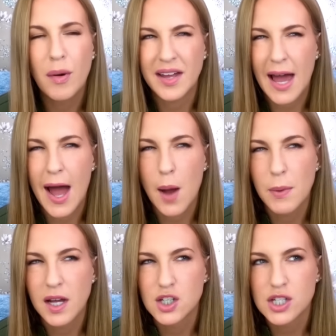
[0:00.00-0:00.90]
But yeah,
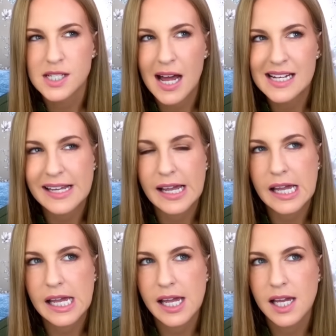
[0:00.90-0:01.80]
my understanding
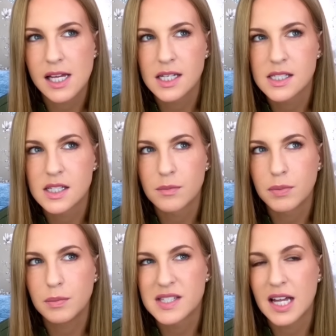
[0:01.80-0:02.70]
is
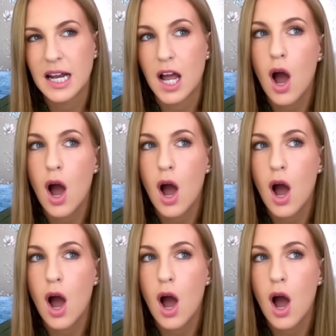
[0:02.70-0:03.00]
people say like,